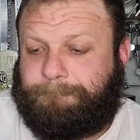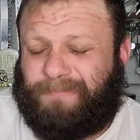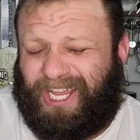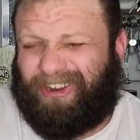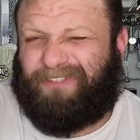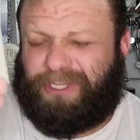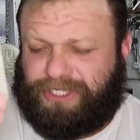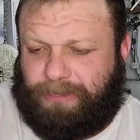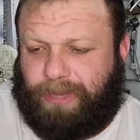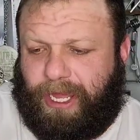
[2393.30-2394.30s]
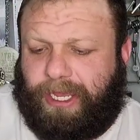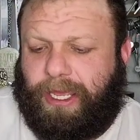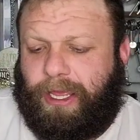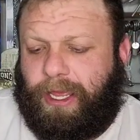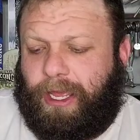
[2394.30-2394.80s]
You don't have to use the block.
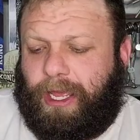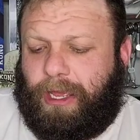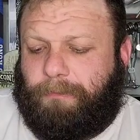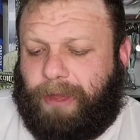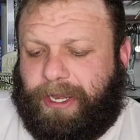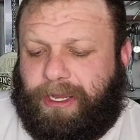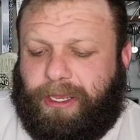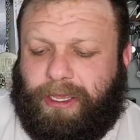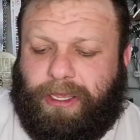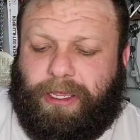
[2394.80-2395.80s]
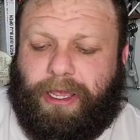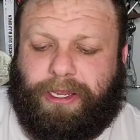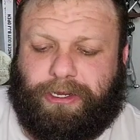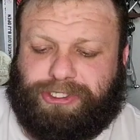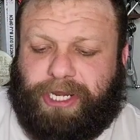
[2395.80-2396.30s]
but
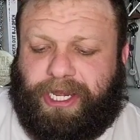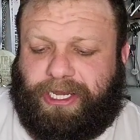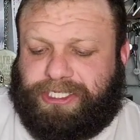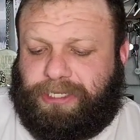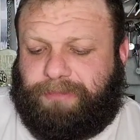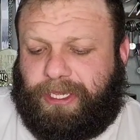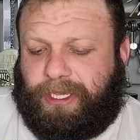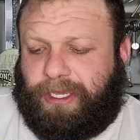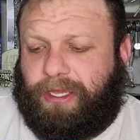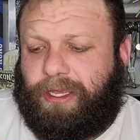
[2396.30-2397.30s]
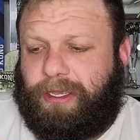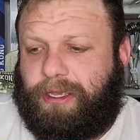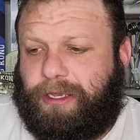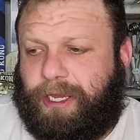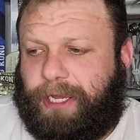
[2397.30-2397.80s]
your training needs to be
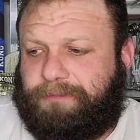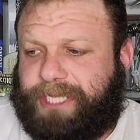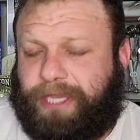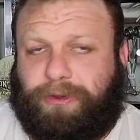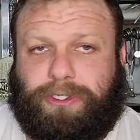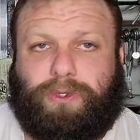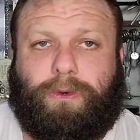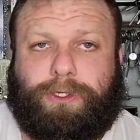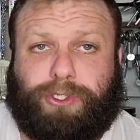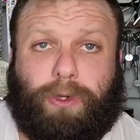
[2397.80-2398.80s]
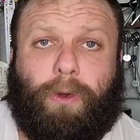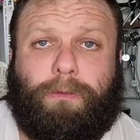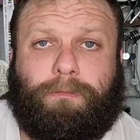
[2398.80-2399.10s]
tailored towards your goal.